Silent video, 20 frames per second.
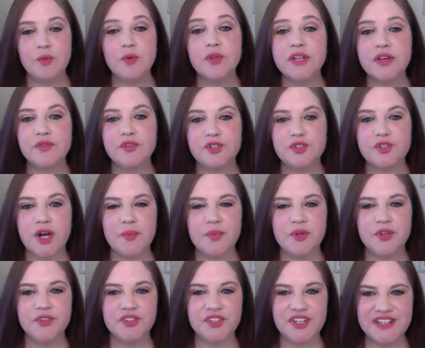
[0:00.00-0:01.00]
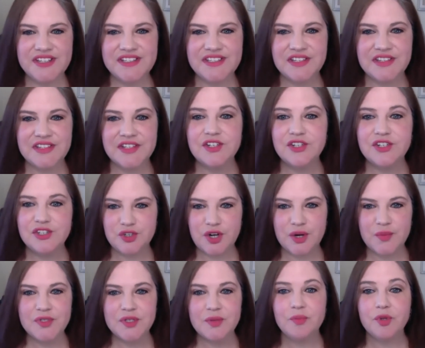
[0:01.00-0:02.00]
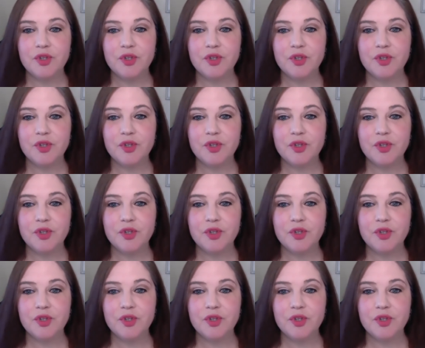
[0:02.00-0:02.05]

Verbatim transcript: We'll definitely drop your links in the description